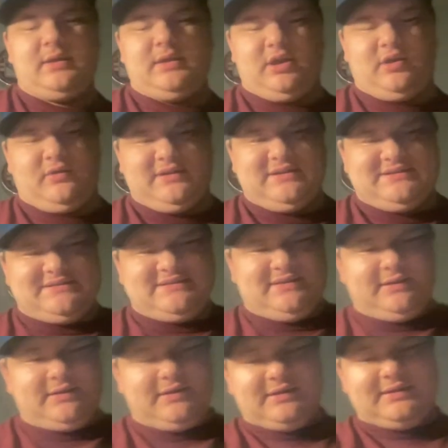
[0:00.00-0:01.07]
Here
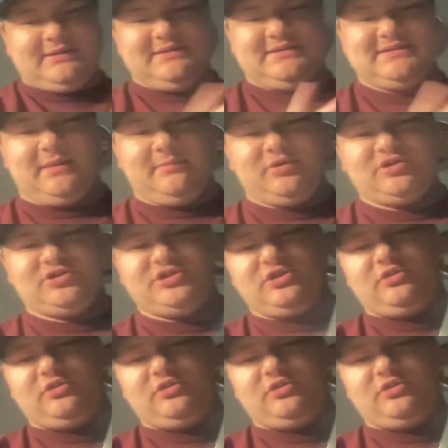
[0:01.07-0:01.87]
is December's